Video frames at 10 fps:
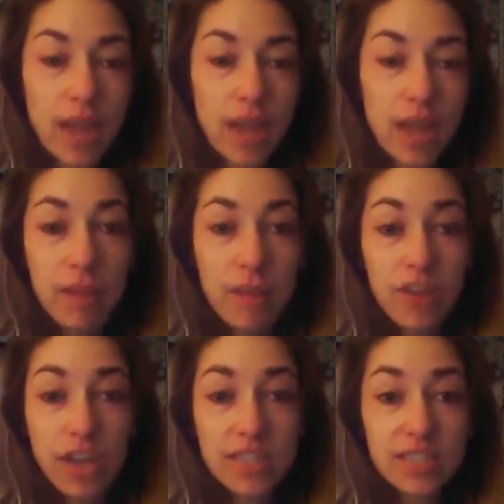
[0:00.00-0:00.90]
And my
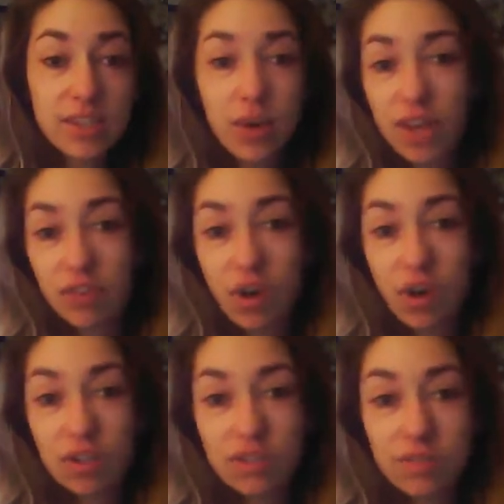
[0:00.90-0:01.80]
friends don't have
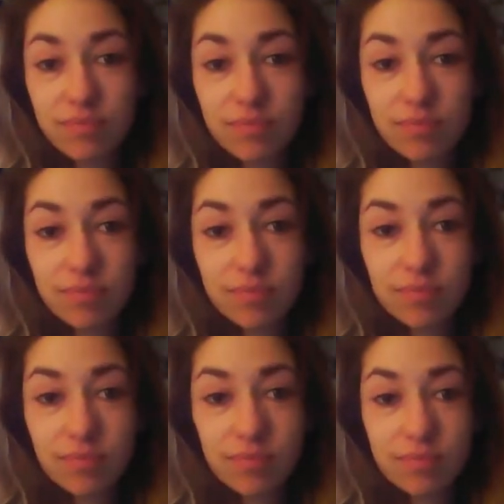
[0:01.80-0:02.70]
cars
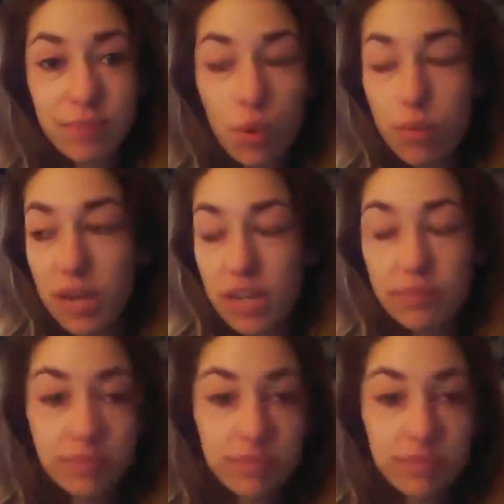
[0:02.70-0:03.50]
or money